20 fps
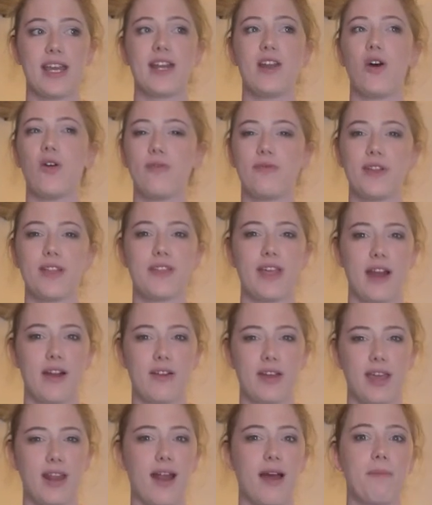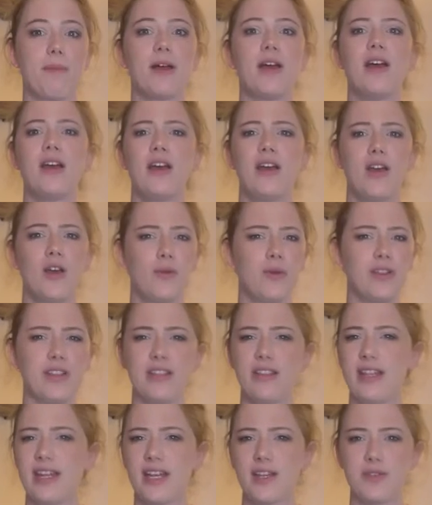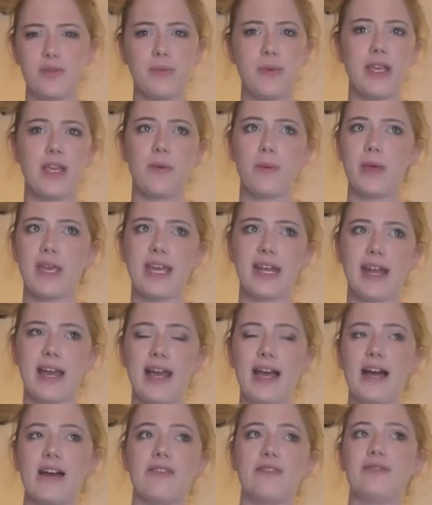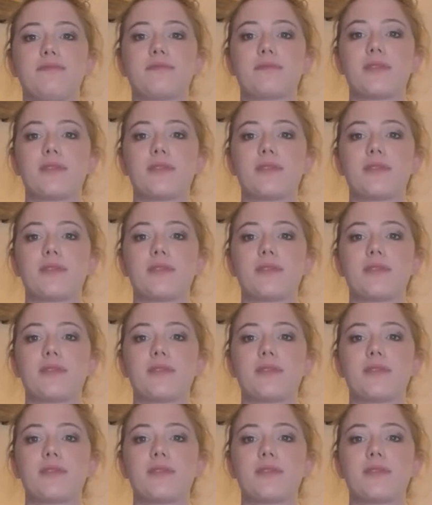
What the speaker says: and hopefully that'll get up within the next week and a half.